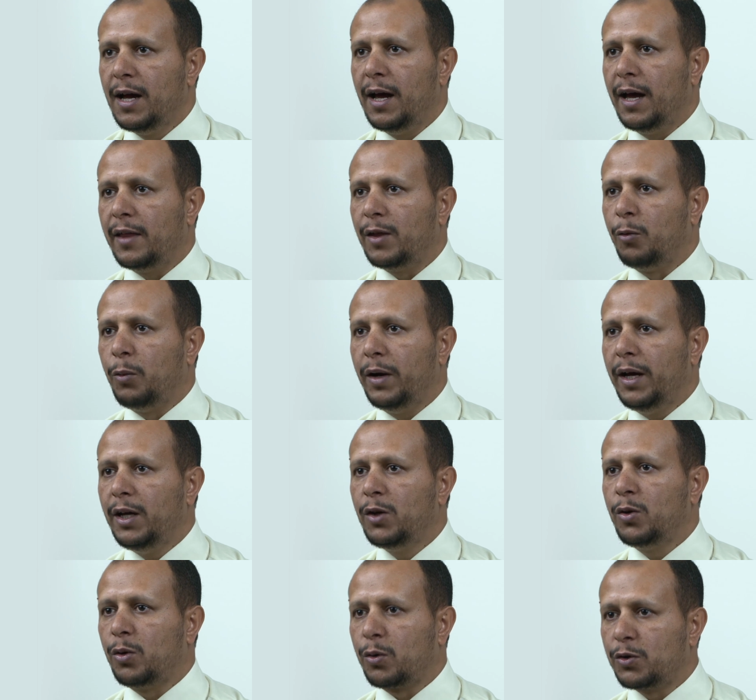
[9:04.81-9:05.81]
The
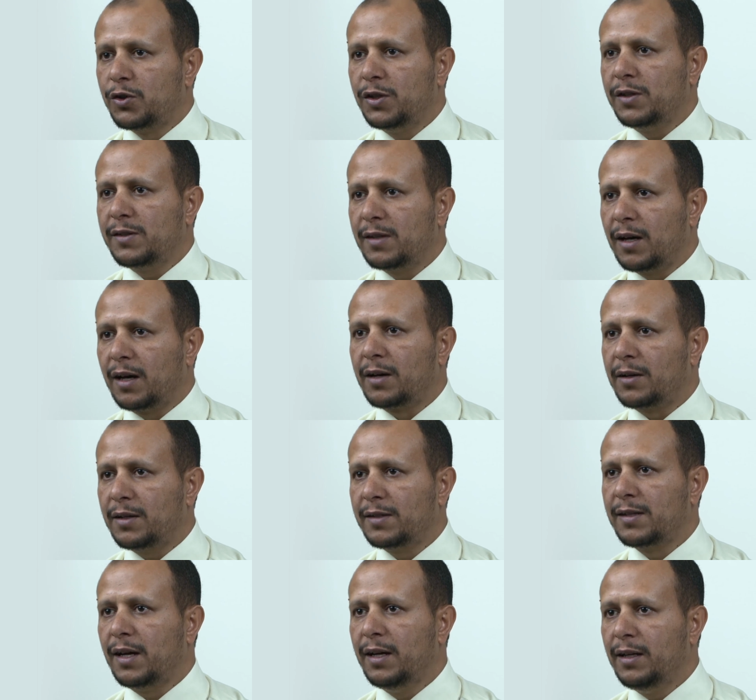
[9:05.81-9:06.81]
way courses are
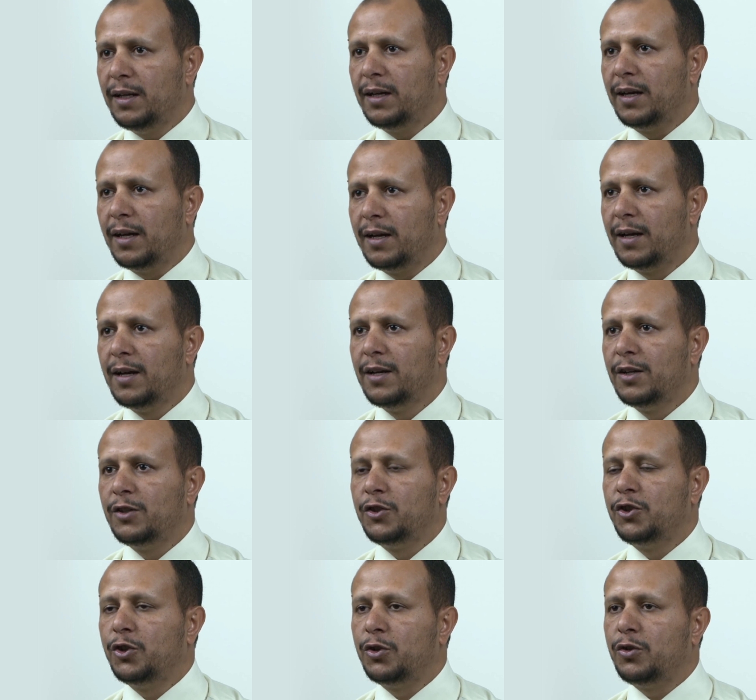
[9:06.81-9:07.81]
designed
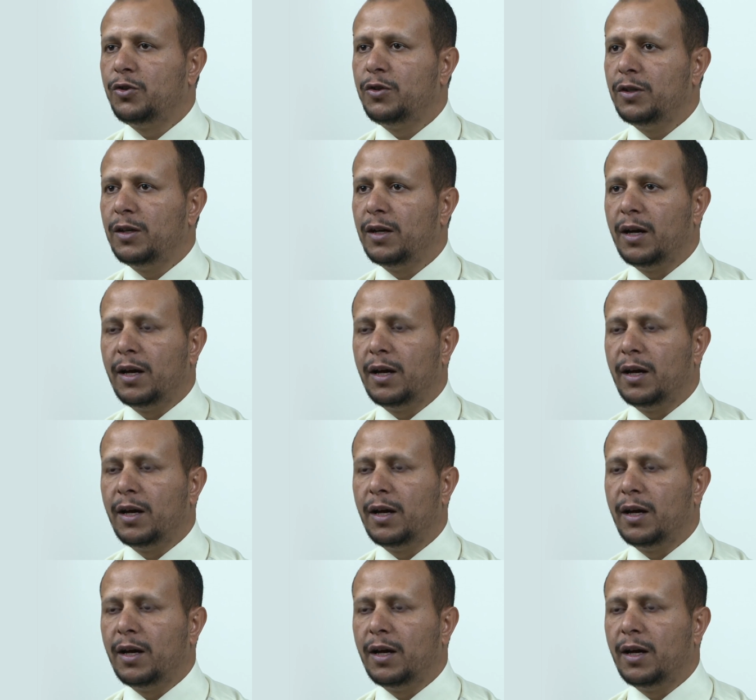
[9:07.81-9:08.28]
should be